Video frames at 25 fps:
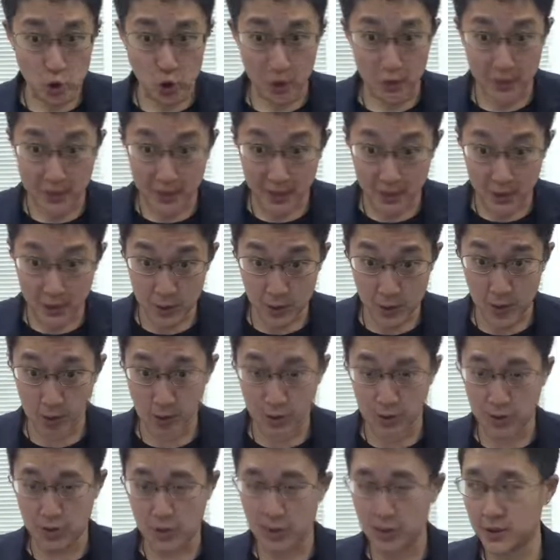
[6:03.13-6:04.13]
content
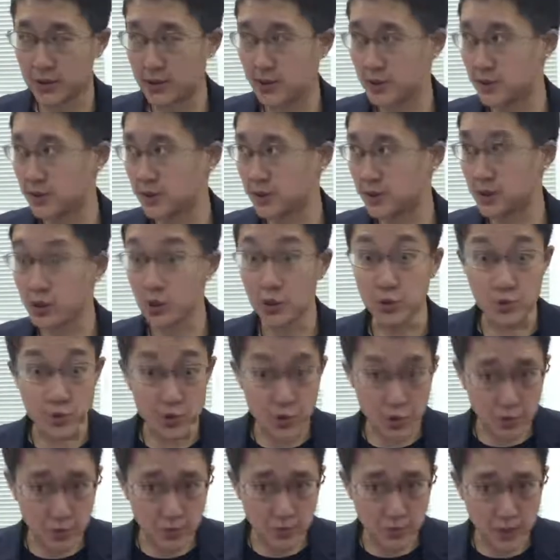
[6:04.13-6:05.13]
holder is
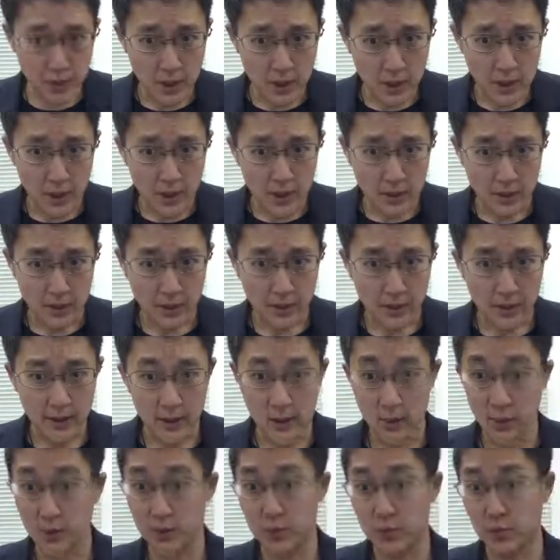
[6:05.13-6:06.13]
YouTube. Yeah,
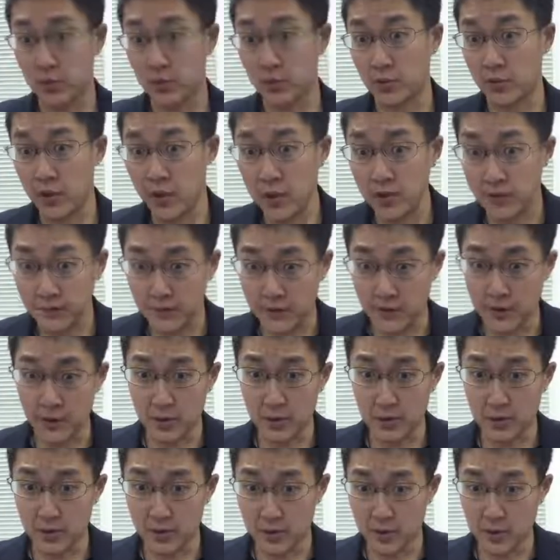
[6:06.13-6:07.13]
and when you create
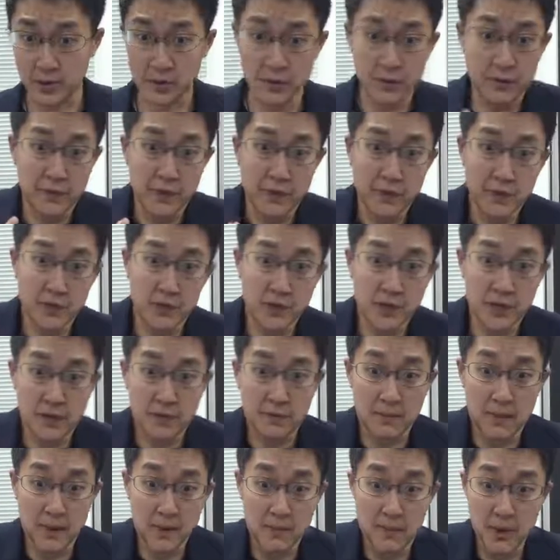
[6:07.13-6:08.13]
videos, you know, videos
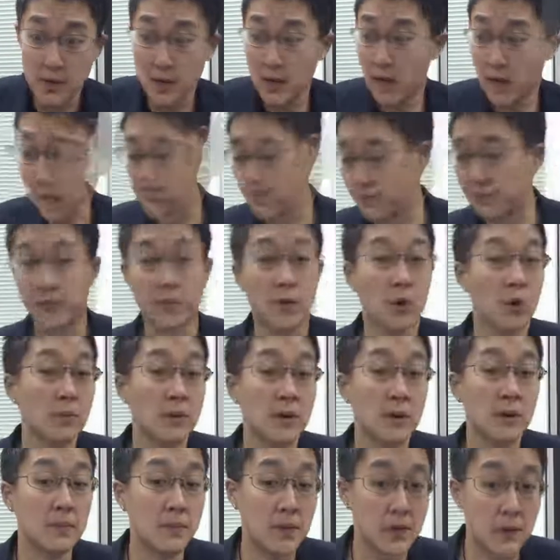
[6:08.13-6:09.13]
that may be
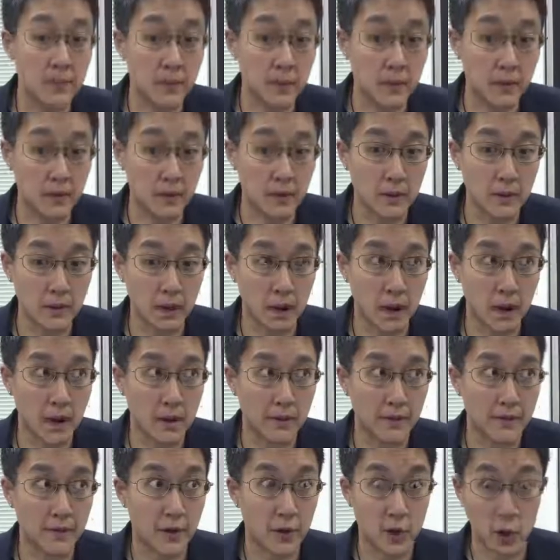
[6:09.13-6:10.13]
informing people
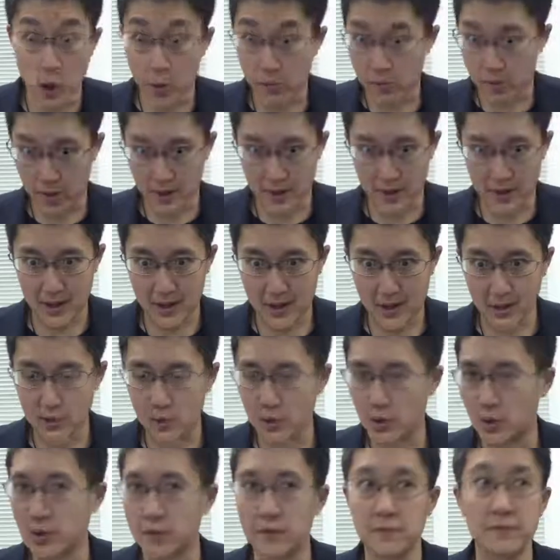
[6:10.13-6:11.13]
of your product
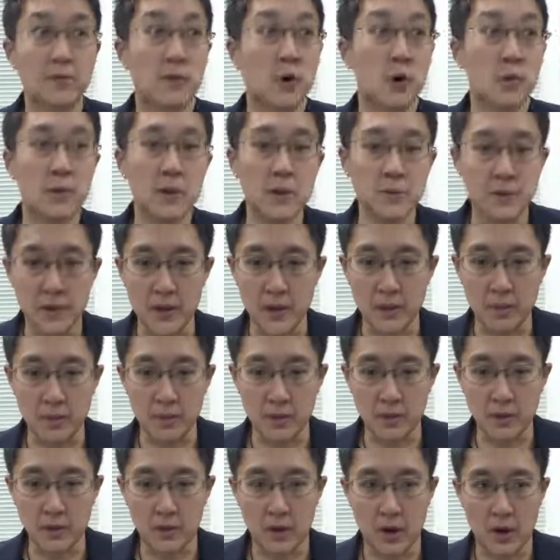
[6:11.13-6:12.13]
or informing
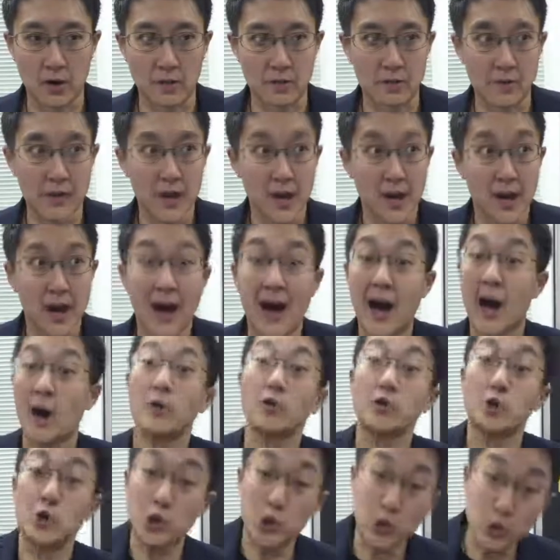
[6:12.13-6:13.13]
people of
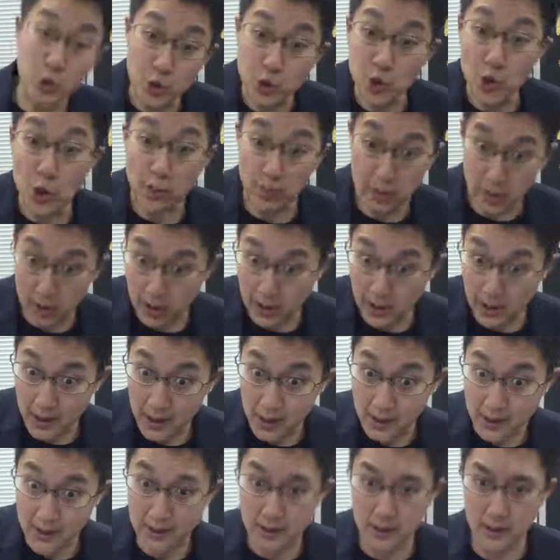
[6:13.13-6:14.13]
how to use your
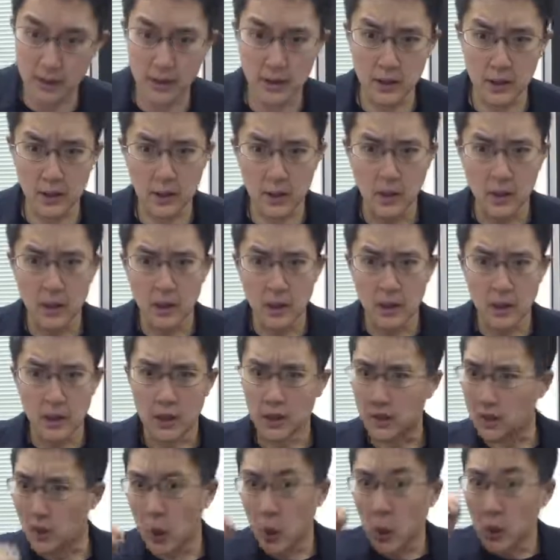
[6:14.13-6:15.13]
product, yeah.
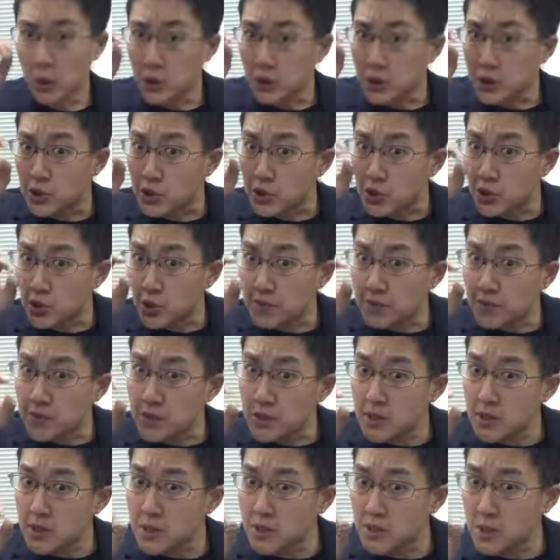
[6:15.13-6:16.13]
And all the
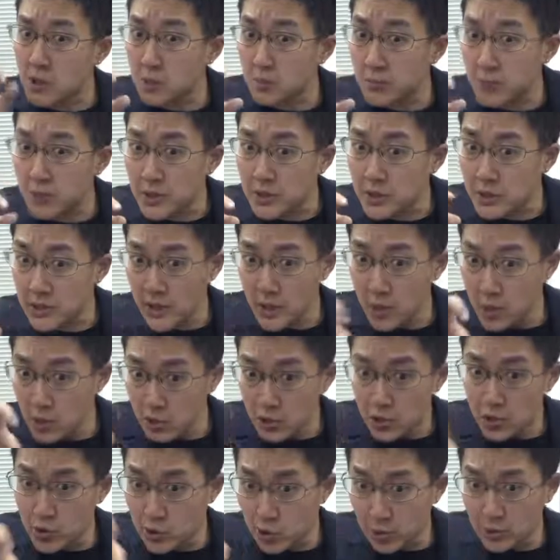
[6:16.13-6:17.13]
descriptors that you put inside
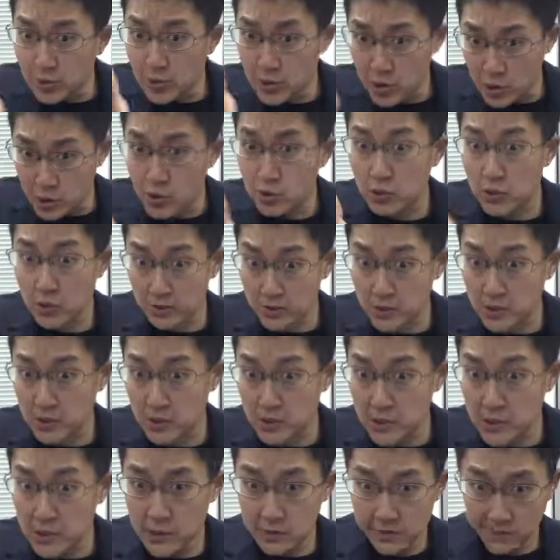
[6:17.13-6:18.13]
YouTube, the
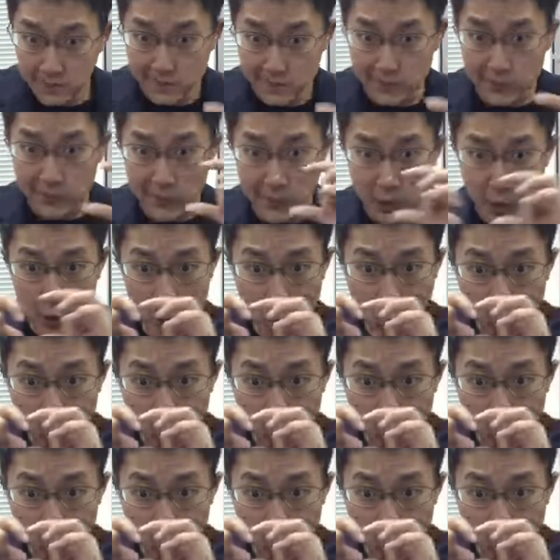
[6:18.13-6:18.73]
descriptors, you